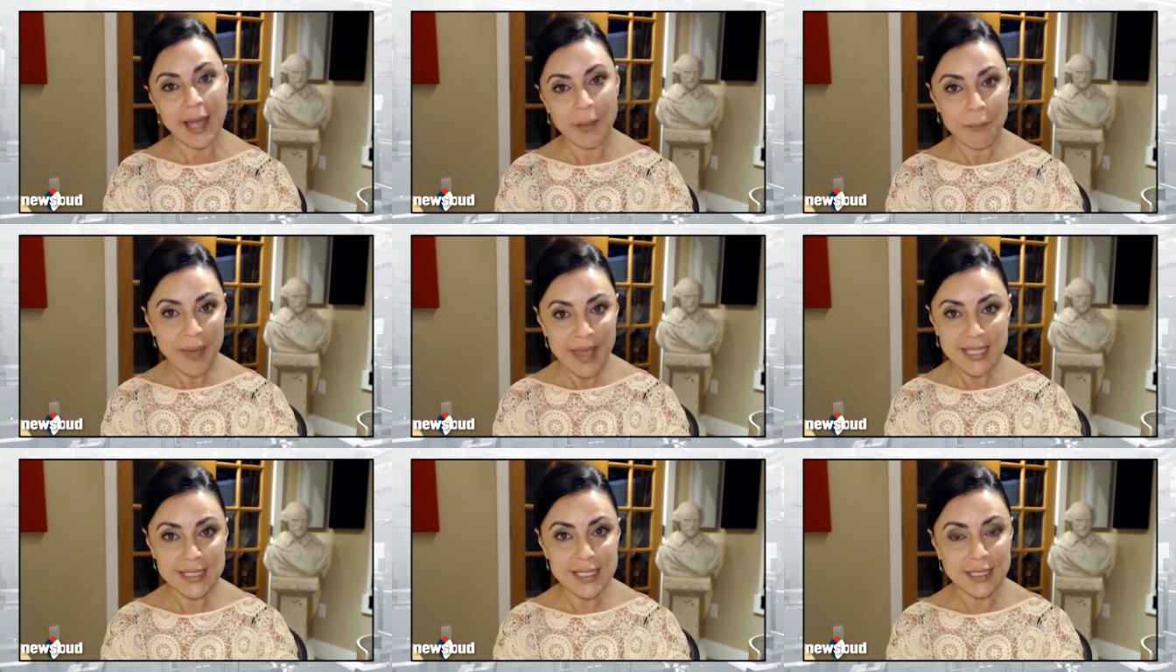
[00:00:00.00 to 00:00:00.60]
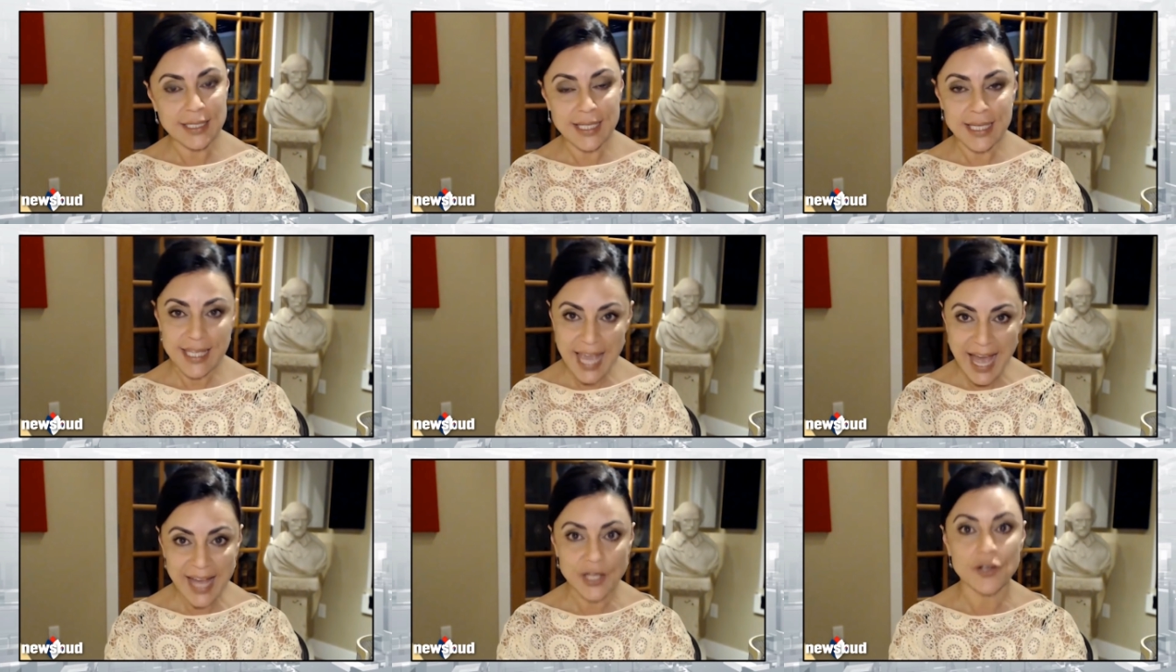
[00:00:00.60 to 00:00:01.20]
and basically
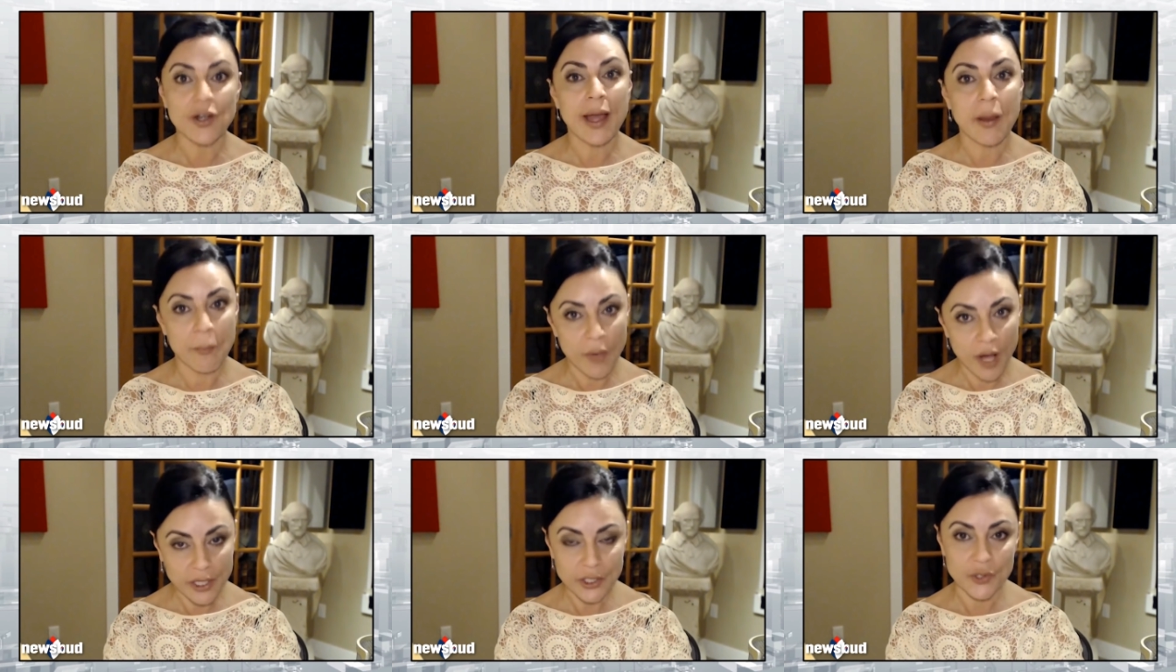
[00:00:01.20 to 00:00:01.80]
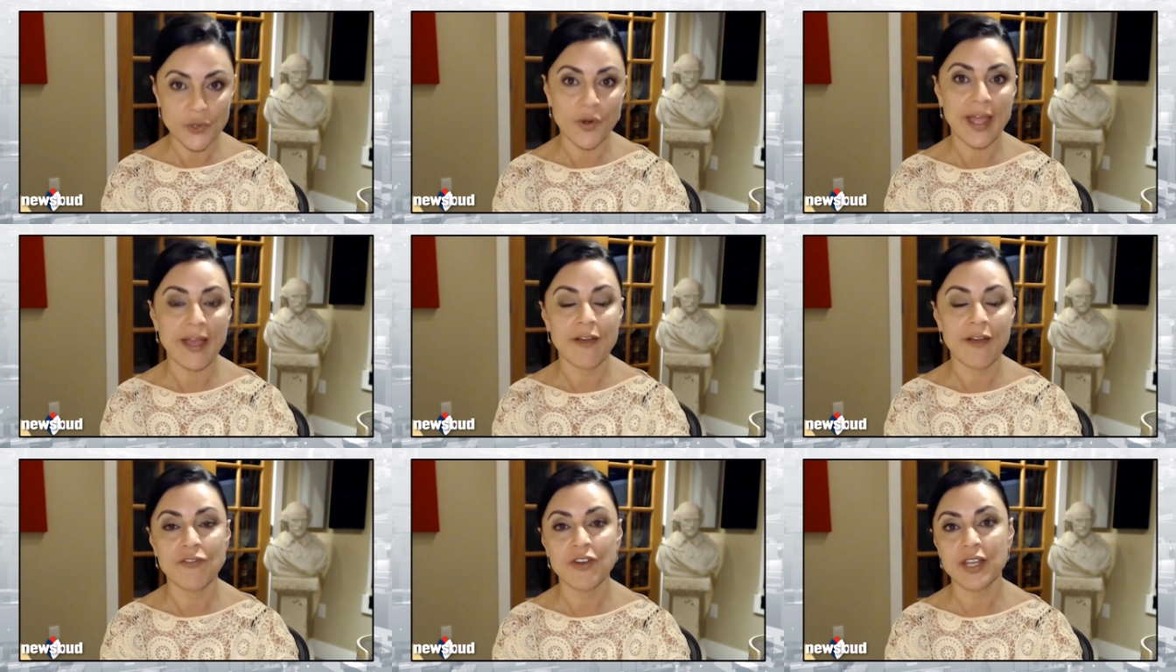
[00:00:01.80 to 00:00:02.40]
gather and
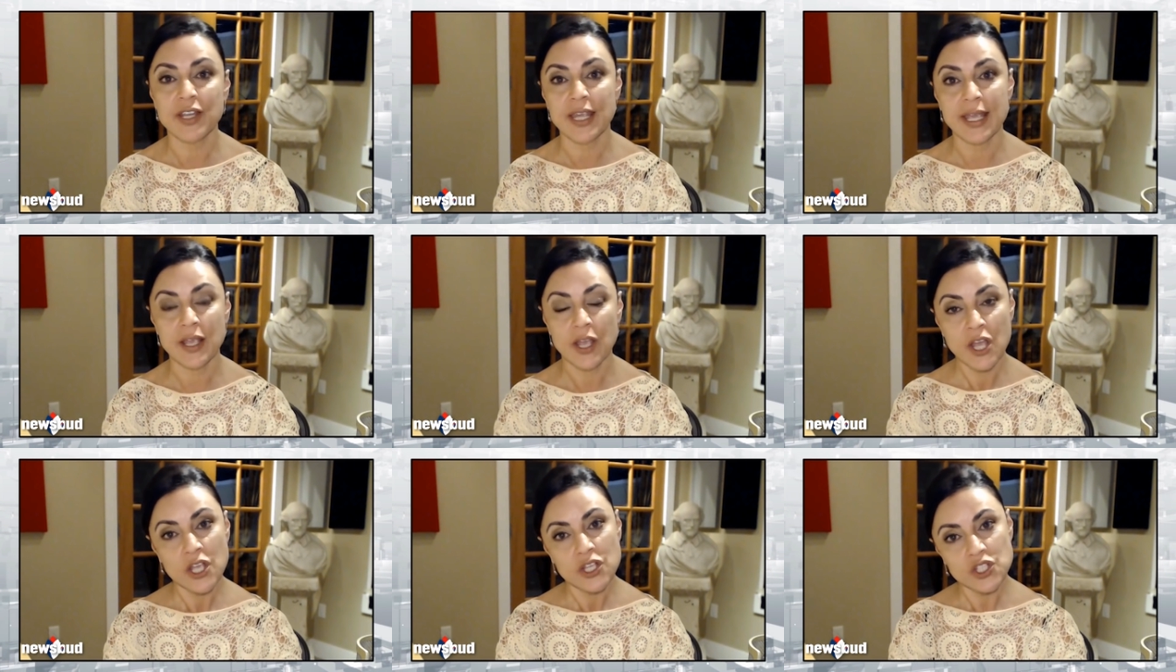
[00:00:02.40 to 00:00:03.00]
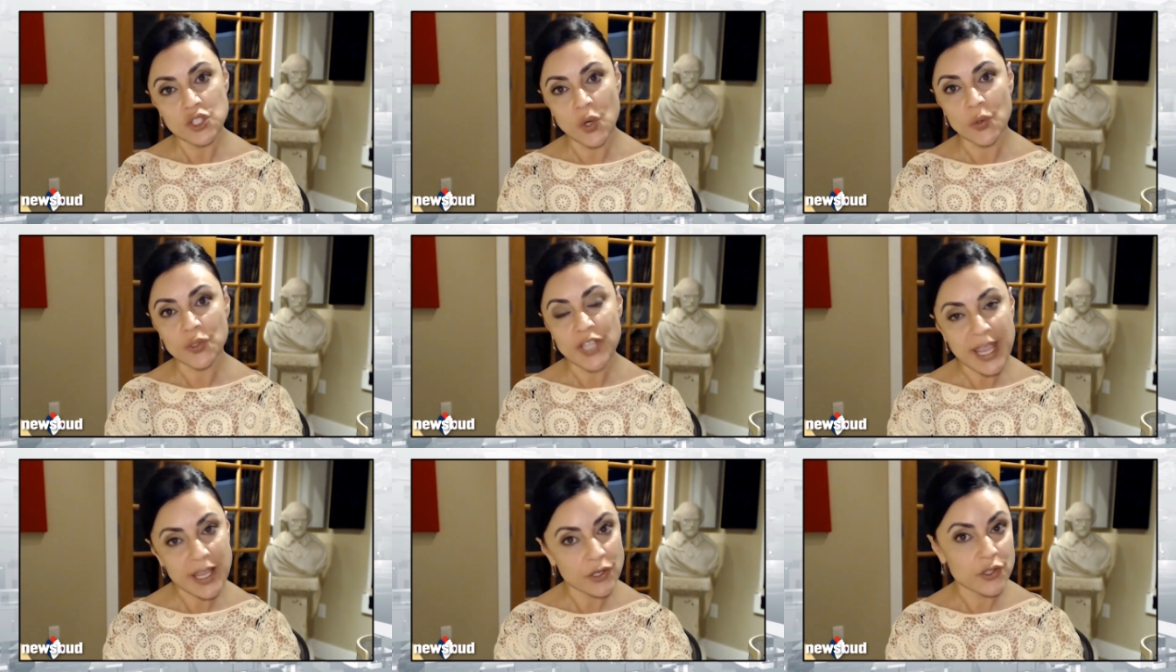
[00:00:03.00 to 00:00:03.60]
monitor everything
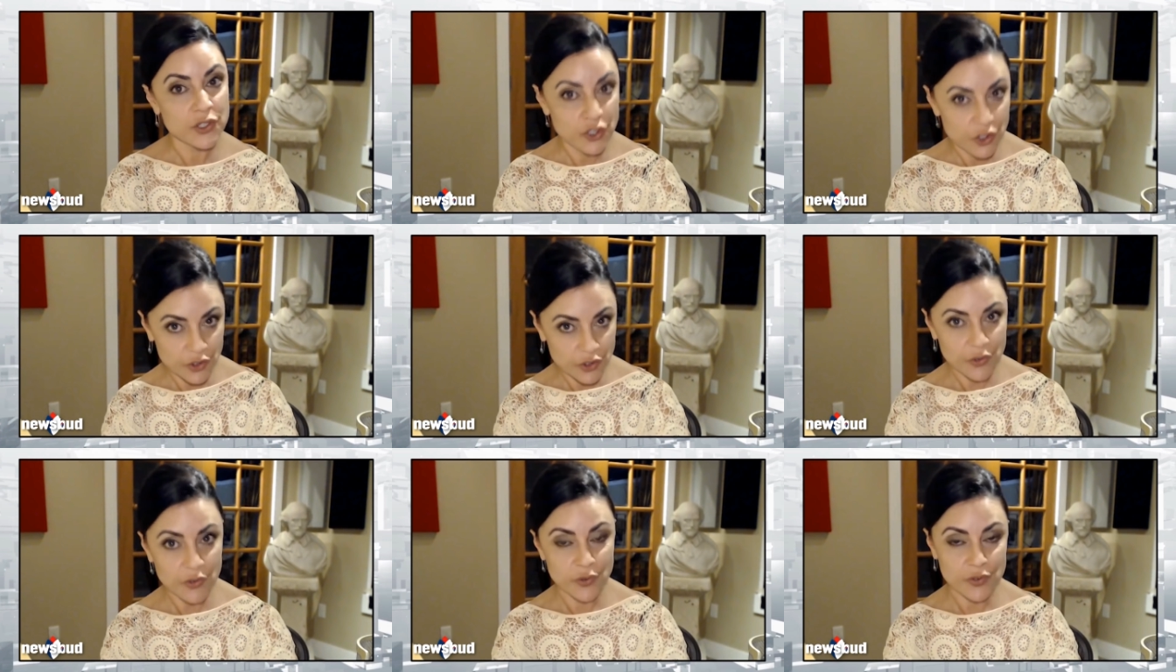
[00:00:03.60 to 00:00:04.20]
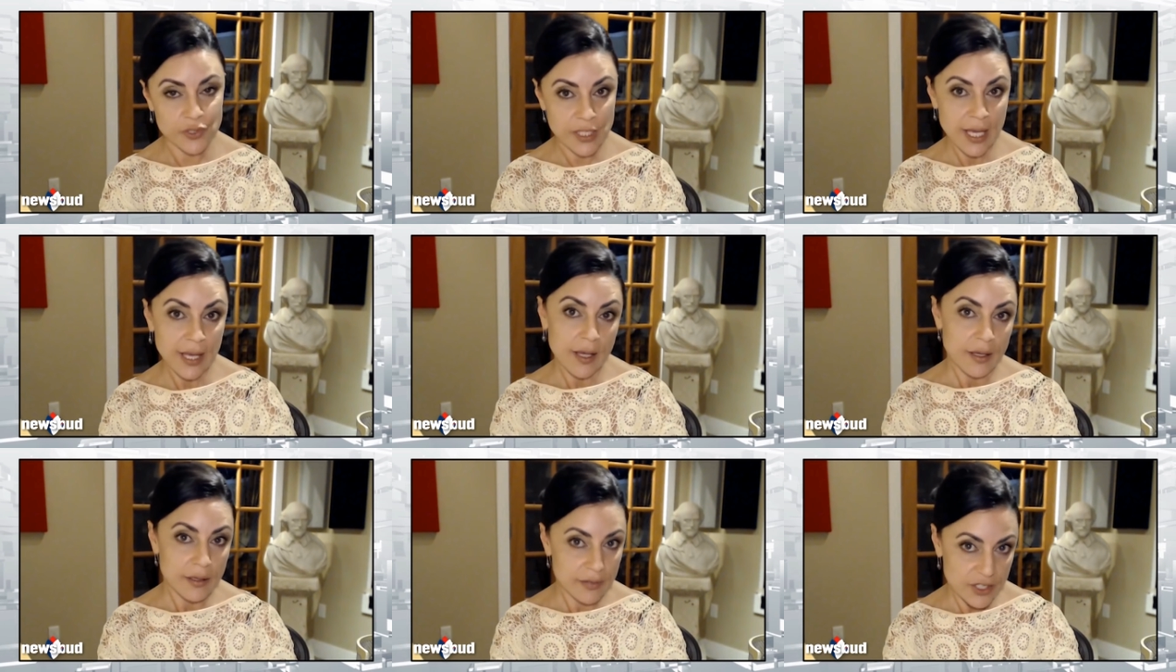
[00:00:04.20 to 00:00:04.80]
so they could use
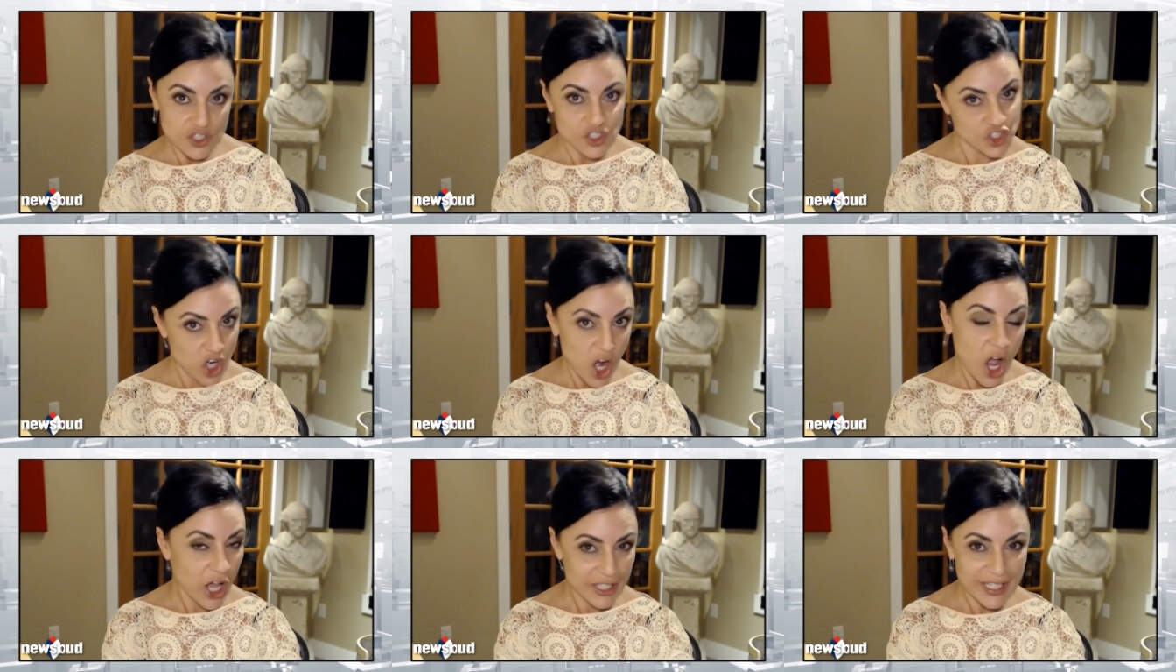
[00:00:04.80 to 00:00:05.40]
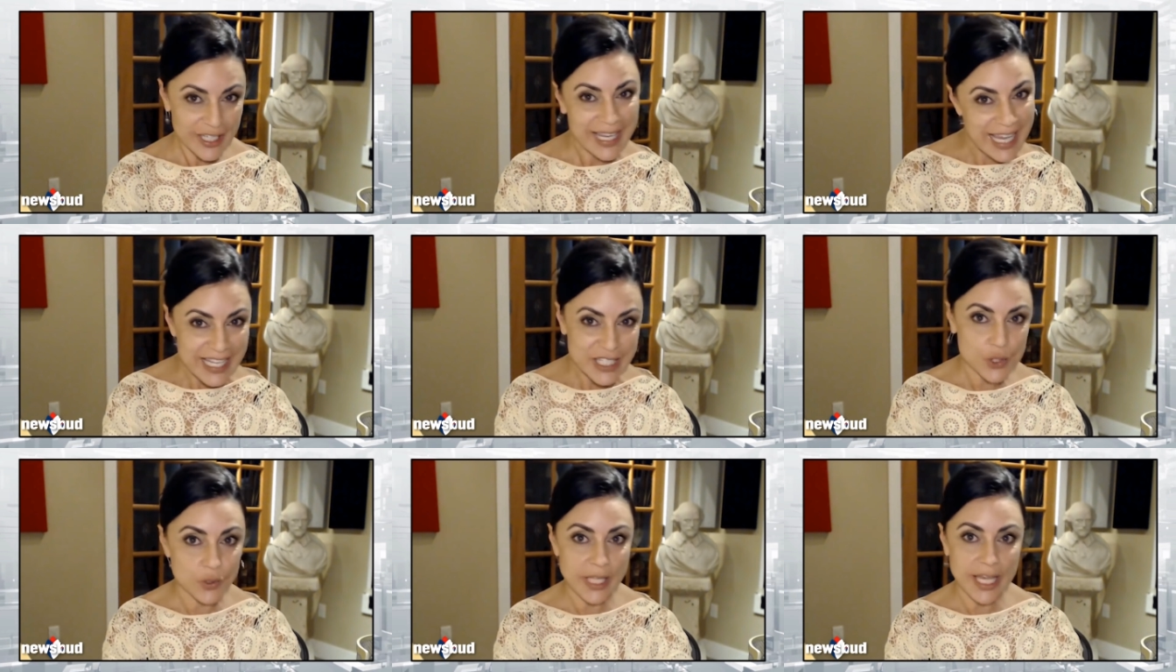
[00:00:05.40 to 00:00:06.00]
this John,
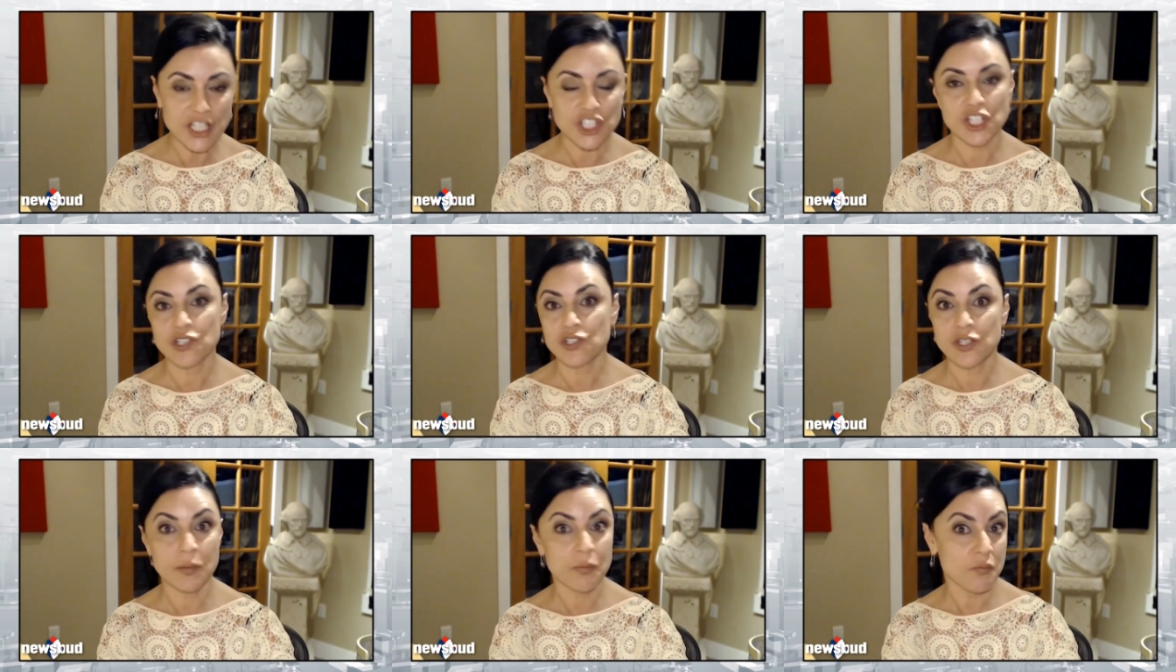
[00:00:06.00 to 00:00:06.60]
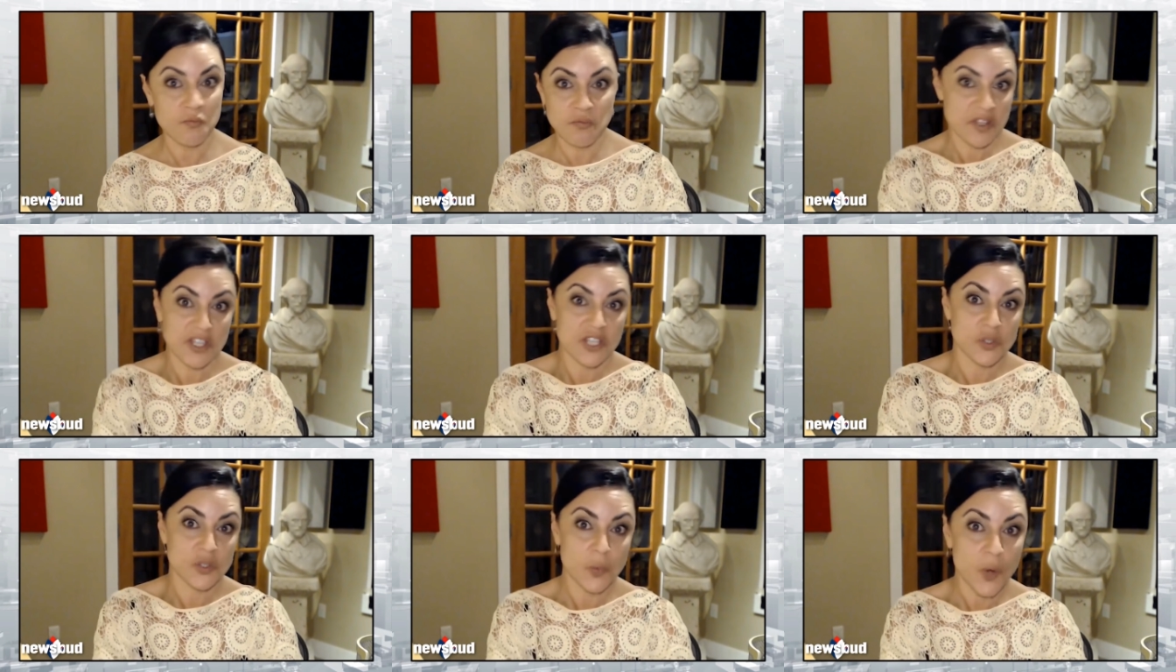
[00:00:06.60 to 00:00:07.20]
his relationship
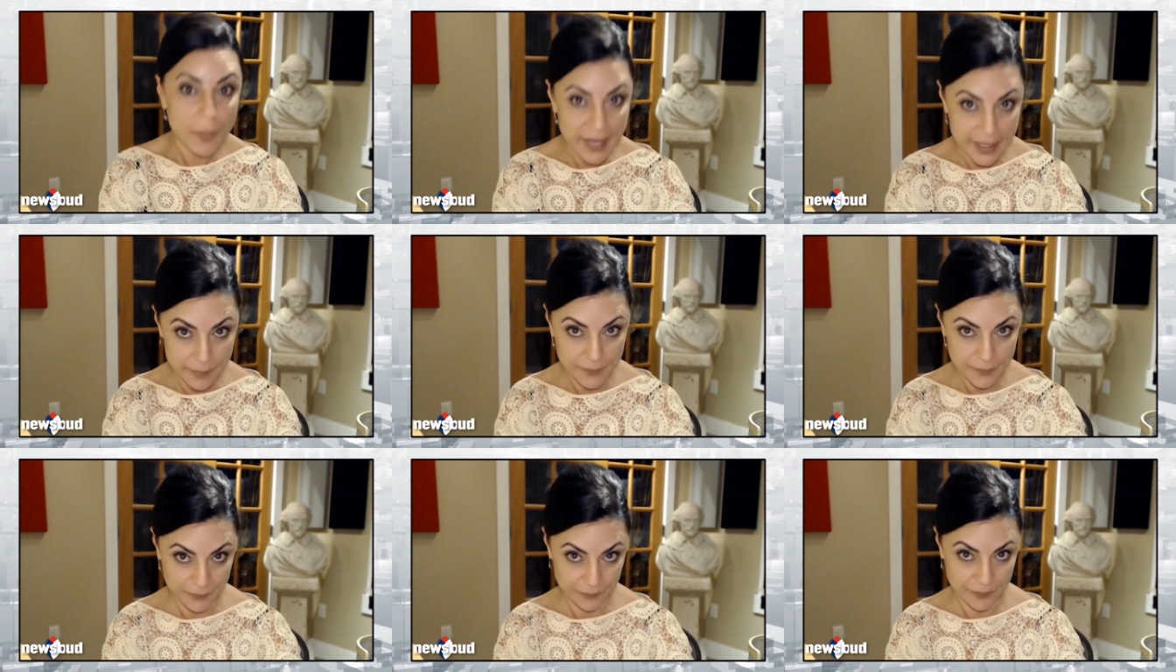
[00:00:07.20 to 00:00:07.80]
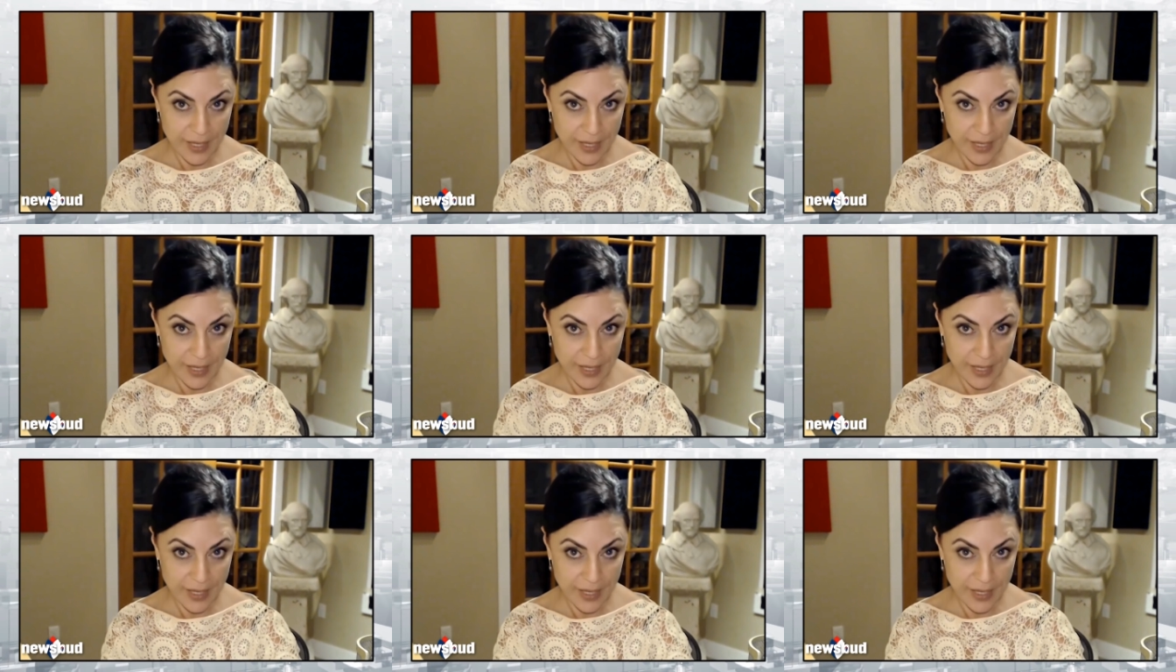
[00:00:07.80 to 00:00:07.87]
with this woman.